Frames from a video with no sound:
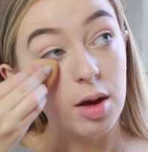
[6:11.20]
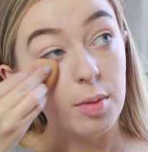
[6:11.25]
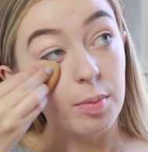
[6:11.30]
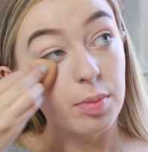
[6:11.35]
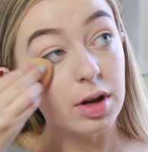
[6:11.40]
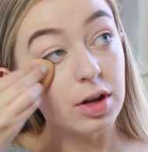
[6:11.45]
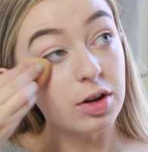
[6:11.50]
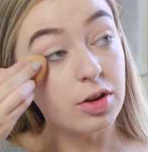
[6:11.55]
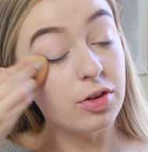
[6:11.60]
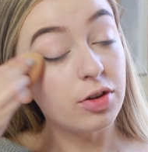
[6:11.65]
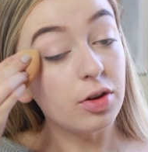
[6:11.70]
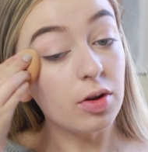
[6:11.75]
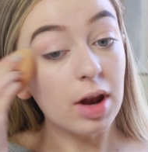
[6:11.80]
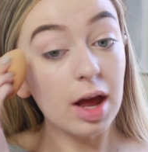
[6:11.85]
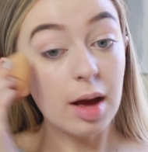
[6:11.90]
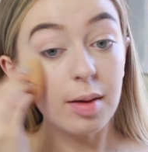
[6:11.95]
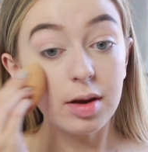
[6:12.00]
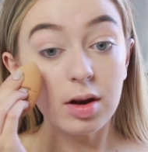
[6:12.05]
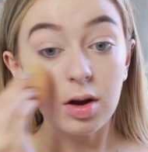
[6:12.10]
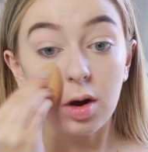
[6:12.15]
please do
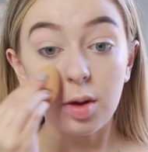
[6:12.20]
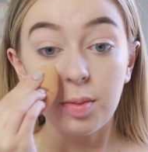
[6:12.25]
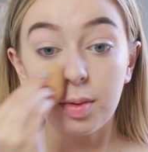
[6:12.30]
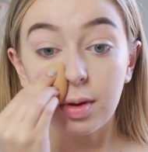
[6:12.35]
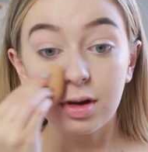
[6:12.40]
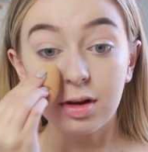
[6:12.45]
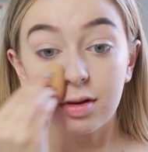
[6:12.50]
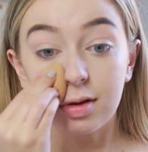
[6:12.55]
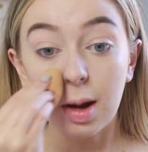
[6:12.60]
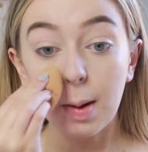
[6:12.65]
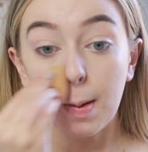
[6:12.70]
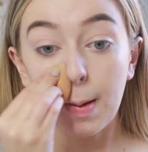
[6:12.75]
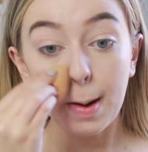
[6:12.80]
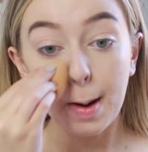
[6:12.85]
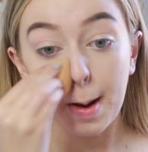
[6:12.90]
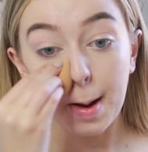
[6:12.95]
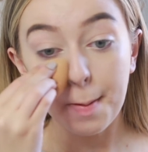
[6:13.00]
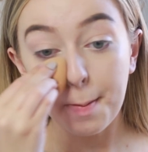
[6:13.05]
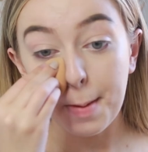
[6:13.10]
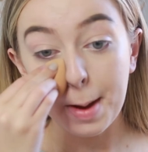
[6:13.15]
let me know, because that will
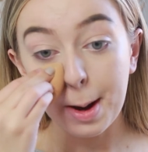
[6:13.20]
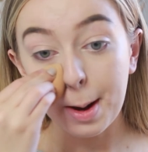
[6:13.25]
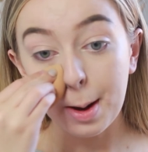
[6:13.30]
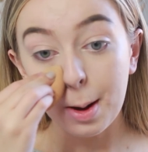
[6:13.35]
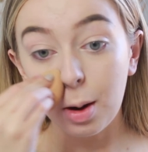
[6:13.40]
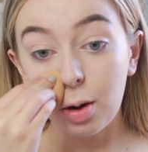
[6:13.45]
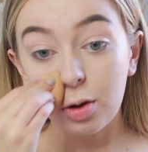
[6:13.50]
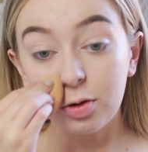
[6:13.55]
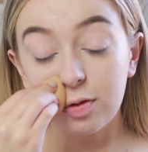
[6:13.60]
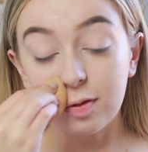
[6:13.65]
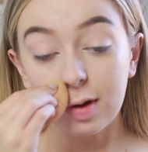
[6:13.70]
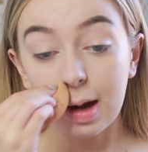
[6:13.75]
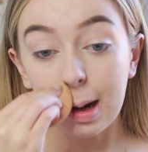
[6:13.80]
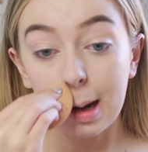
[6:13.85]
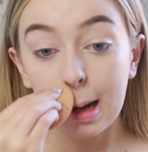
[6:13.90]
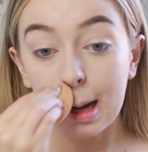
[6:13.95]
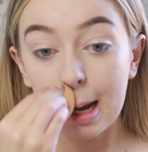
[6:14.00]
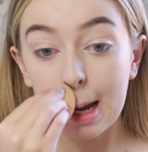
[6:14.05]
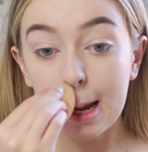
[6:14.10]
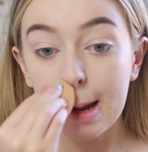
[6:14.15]
come in a lot of
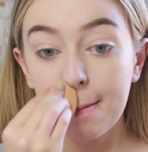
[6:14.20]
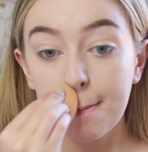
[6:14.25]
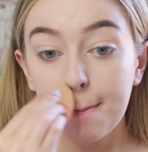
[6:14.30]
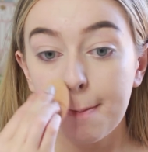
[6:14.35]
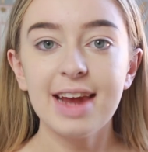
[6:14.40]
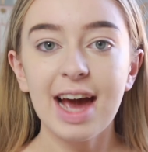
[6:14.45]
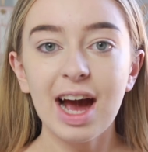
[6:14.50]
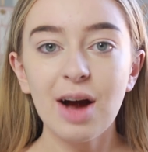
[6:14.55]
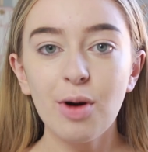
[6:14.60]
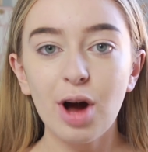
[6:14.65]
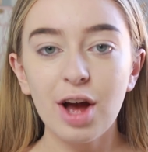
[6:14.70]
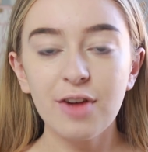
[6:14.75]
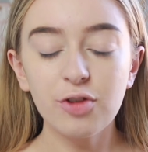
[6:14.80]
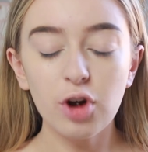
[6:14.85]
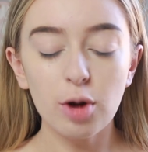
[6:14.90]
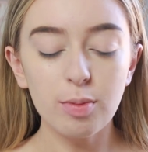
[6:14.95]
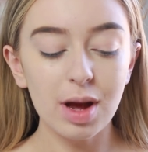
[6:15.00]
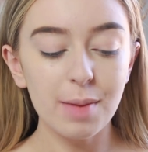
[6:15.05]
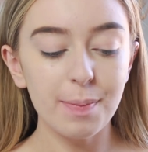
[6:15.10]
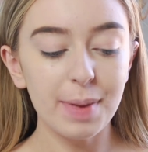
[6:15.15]
handy. Now I've
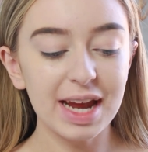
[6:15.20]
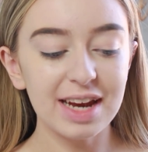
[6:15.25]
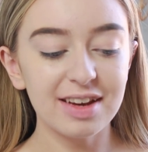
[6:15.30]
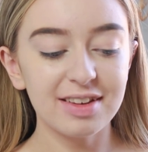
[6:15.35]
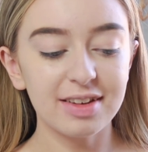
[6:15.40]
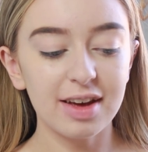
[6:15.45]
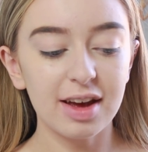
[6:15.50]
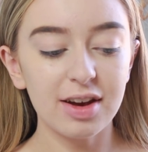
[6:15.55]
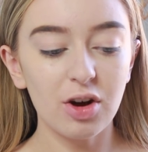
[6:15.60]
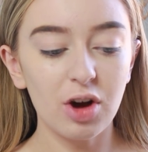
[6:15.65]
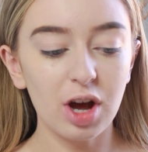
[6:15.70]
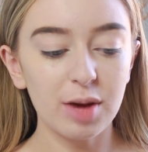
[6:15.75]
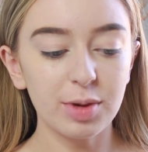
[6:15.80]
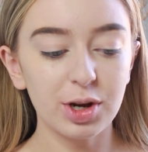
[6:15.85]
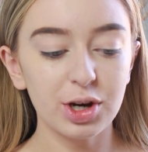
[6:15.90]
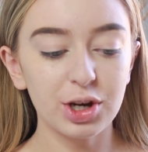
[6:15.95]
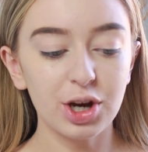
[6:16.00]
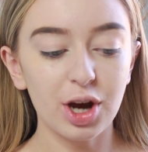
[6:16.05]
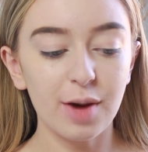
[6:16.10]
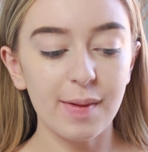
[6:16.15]
got my base done, I'm
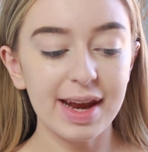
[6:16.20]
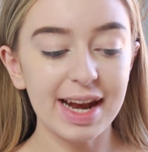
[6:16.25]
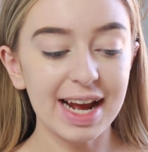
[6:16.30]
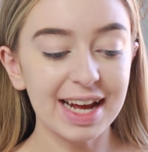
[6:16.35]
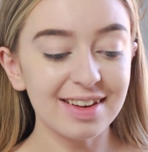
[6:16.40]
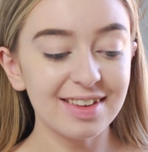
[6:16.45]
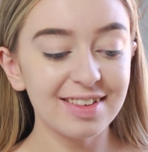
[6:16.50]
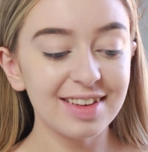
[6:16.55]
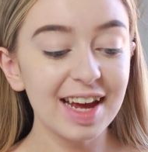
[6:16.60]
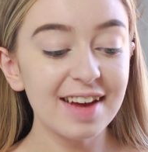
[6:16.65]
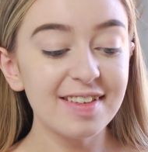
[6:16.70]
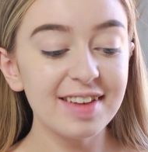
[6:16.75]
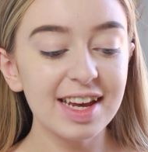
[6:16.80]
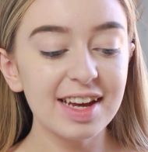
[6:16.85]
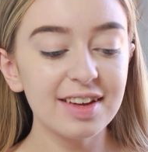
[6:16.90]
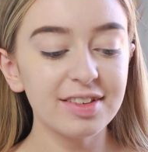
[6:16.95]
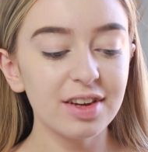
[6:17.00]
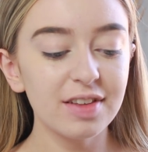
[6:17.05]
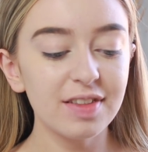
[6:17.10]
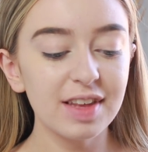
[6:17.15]
going to go in and set
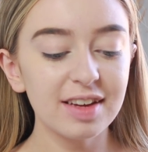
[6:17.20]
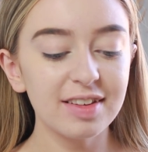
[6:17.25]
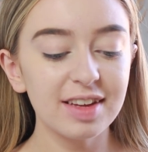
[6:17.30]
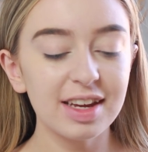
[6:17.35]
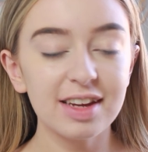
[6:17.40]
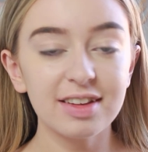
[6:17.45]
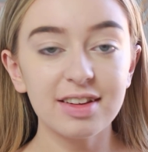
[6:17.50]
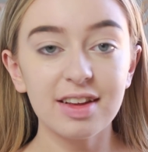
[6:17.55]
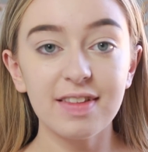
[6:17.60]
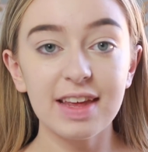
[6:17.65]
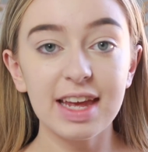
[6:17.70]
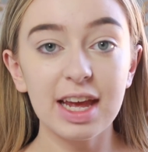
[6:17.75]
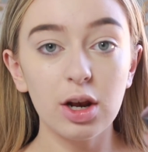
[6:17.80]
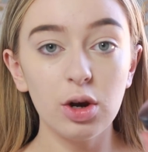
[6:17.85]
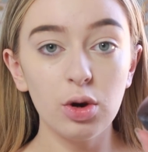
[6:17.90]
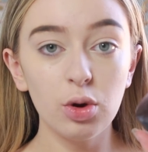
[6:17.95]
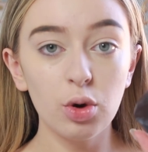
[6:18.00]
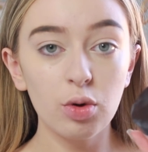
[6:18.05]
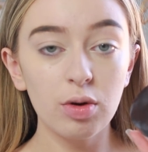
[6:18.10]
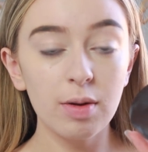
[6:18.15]
it. So this is the
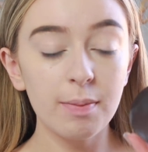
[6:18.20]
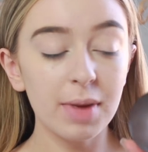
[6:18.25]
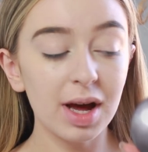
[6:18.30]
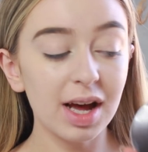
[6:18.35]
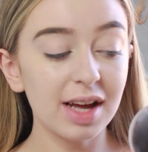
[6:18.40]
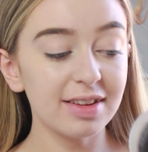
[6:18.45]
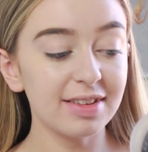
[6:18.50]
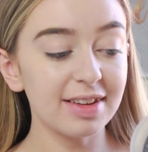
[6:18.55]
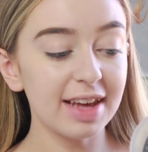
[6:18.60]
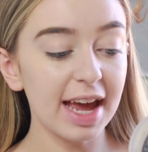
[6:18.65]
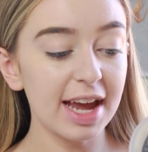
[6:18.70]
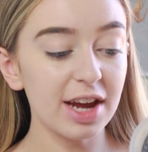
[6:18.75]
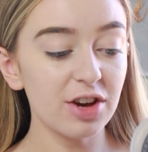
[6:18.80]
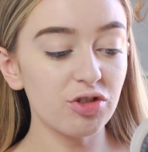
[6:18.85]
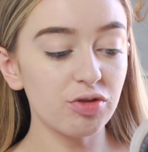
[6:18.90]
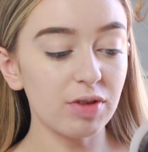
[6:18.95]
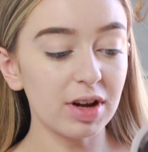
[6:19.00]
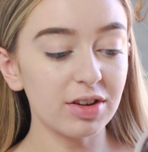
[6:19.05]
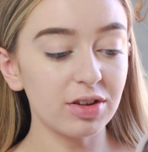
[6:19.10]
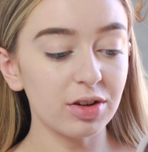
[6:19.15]
Laura Mercier
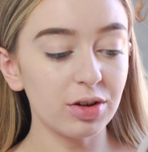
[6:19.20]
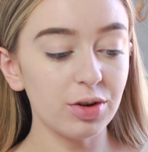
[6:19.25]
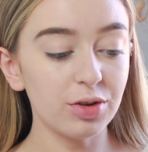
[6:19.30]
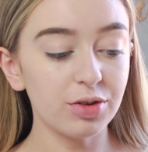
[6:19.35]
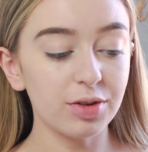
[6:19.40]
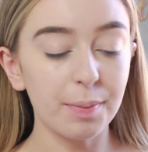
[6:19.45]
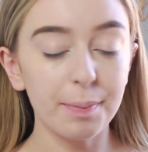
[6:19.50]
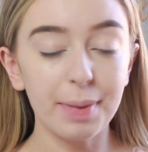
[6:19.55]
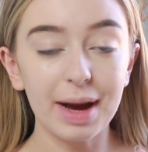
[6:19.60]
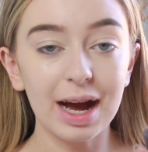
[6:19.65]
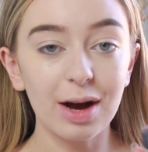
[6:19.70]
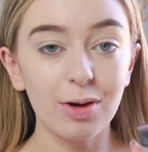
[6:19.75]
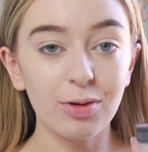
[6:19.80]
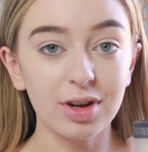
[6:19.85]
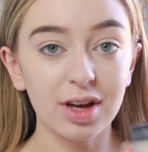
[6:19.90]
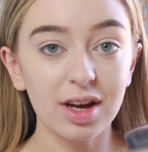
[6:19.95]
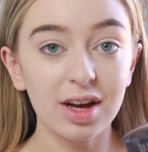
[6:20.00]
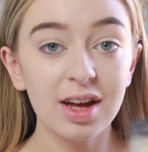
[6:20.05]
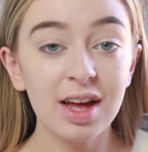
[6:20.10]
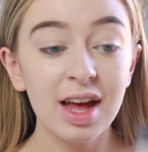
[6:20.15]
Translucent
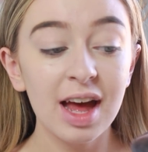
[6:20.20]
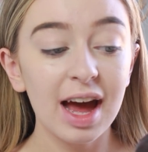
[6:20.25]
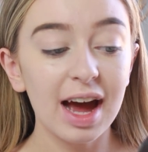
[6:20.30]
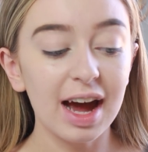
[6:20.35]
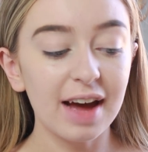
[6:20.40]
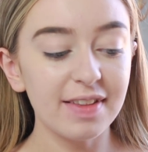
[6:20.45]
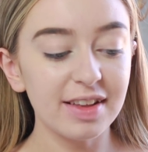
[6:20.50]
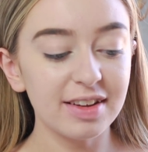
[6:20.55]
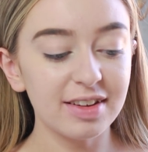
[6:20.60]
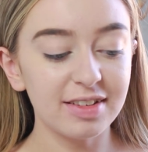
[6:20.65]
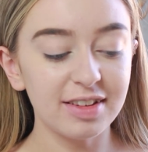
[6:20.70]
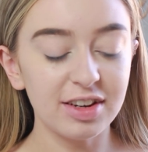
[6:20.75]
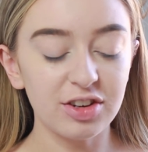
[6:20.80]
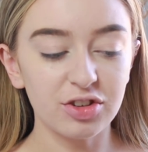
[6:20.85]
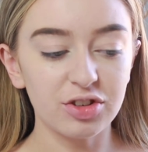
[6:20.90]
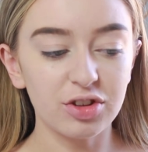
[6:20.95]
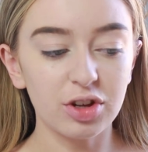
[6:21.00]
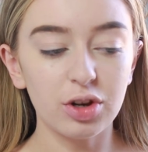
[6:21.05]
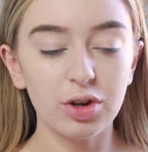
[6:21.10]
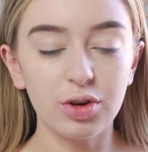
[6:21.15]
Powder, and this is
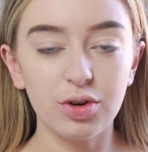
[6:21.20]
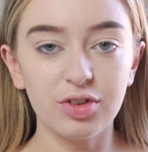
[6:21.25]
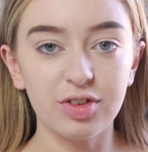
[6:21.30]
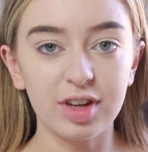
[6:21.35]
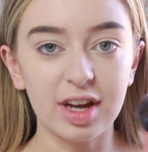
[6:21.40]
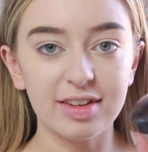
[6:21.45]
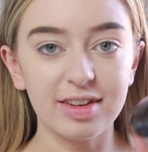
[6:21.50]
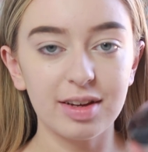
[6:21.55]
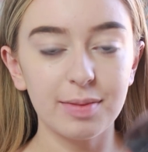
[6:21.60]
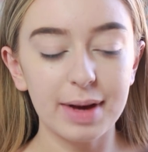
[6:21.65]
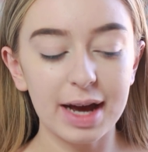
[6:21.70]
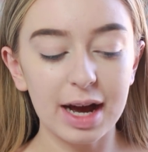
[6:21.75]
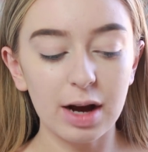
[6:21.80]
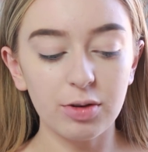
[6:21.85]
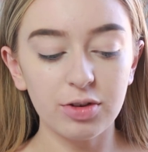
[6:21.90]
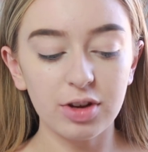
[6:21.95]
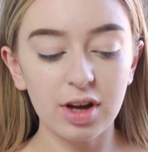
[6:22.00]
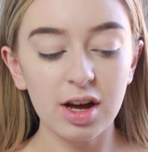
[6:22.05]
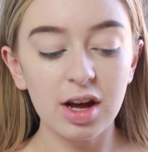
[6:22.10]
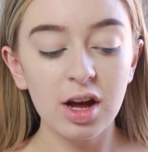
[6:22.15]
just a loose setting
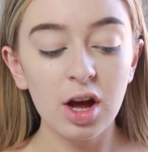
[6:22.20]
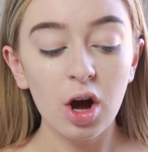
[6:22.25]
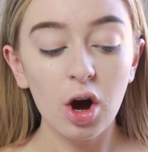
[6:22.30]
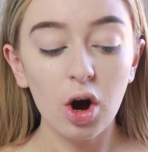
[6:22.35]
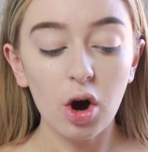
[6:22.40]
powder.